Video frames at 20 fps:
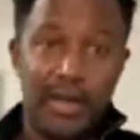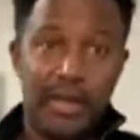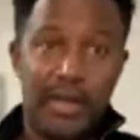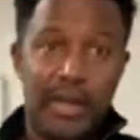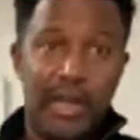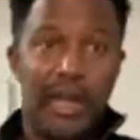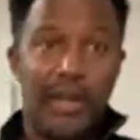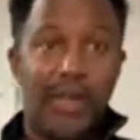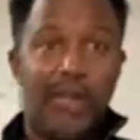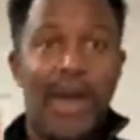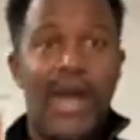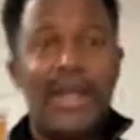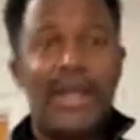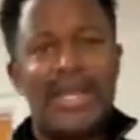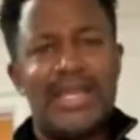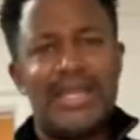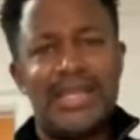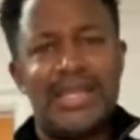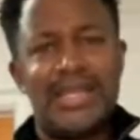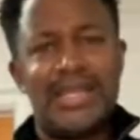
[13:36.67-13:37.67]
You're like, why did
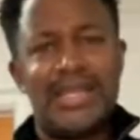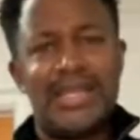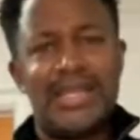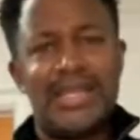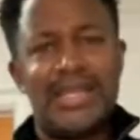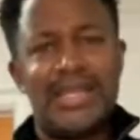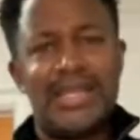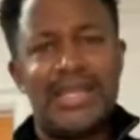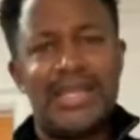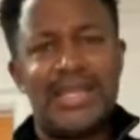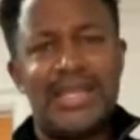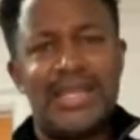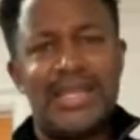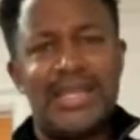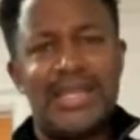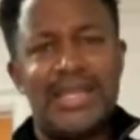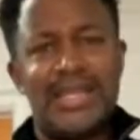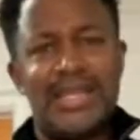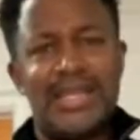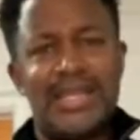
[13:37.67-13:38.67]
I say it out
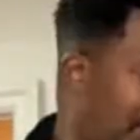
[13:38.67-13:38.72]
loud?